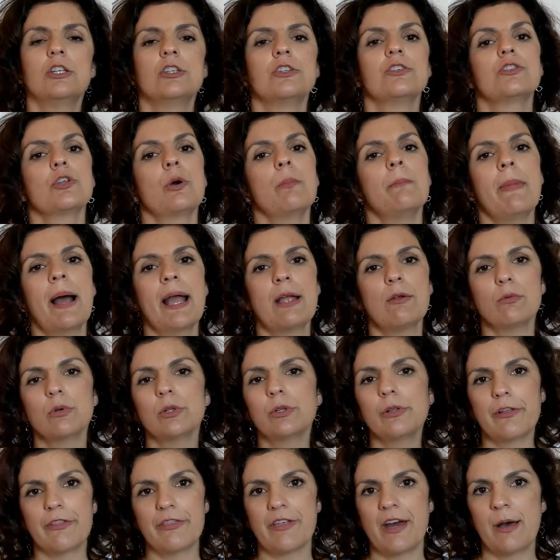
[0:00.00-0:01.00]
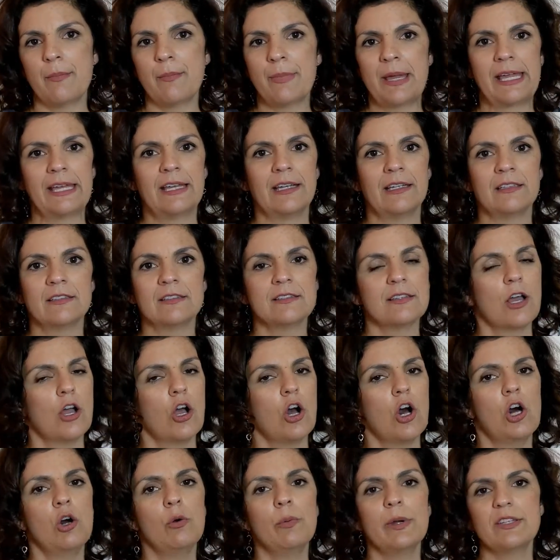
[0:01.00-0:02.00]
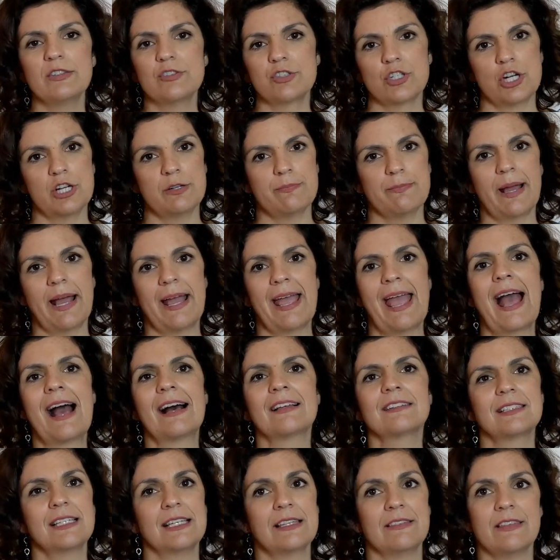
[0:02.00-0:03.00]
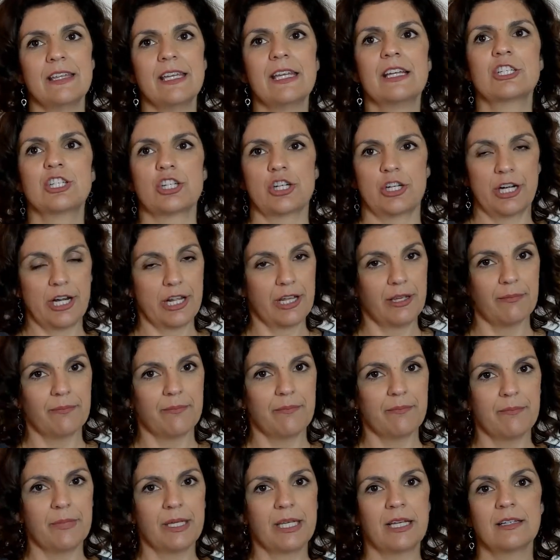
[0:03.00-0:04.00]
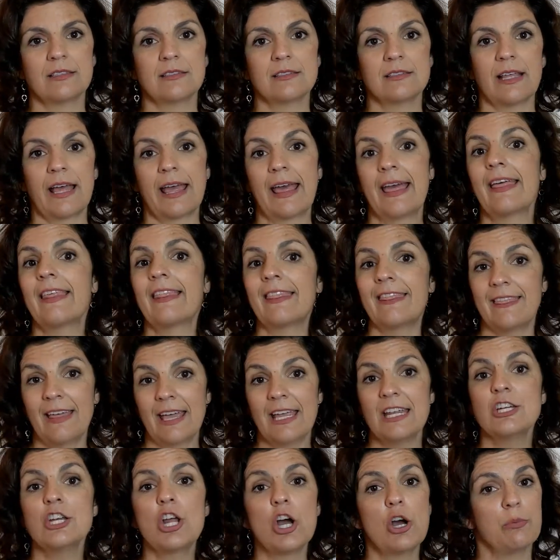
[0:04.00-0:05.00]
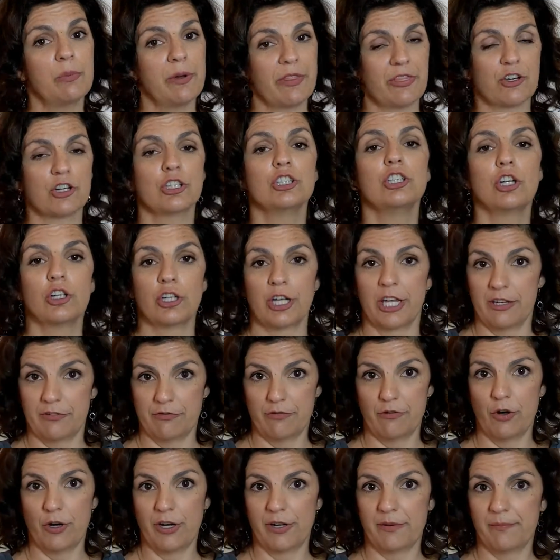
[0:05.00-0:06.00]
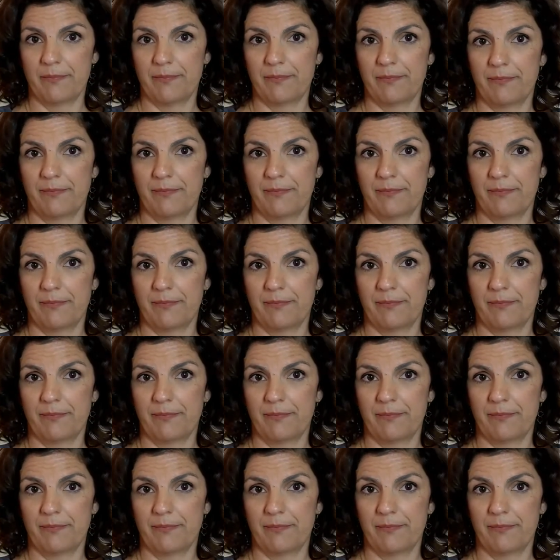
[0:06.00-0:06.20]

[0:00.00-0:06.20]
So my rule of thumb is always start by asking the attorney, because they know what they're looking for.